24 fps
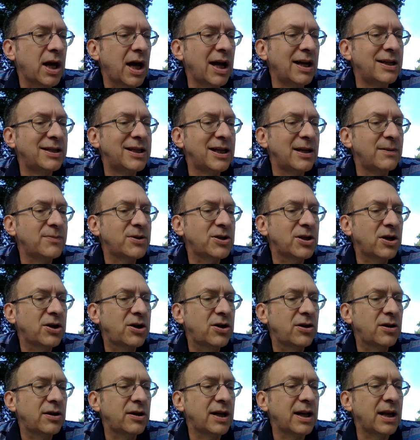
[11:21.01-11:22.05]
A dim
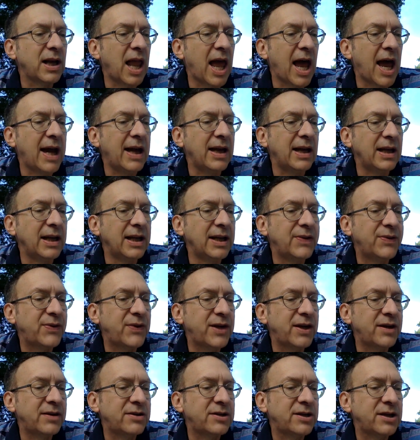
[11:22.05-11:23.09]
security light lit
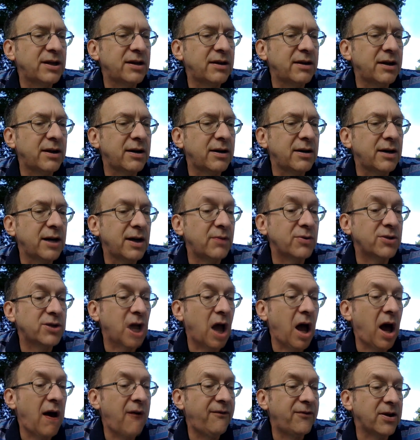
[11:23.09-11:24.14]
the interior. It was
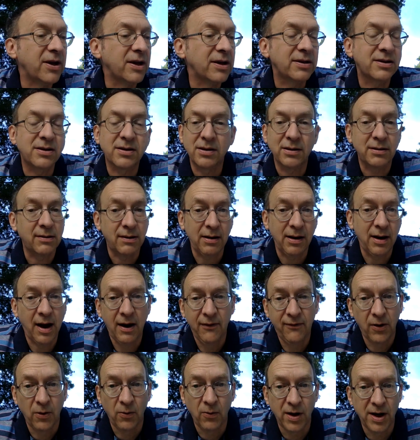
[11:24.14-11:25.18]
obvious
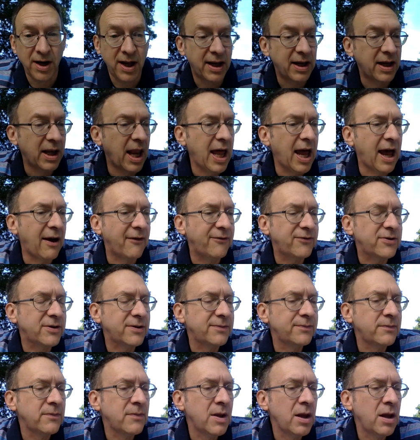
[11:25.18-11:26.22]
everyone had
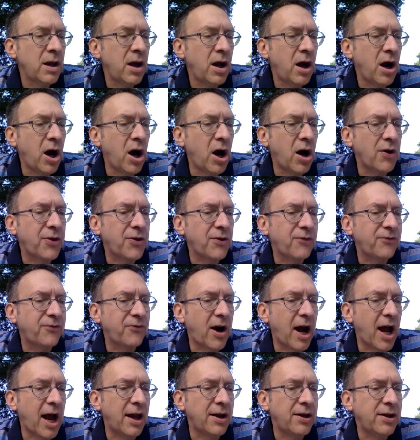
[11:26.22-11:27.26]
left. Arthur
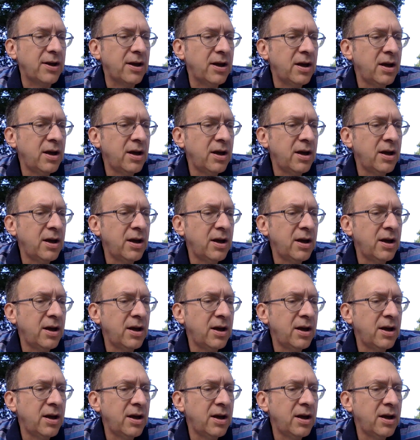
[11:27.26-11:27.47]
frowned.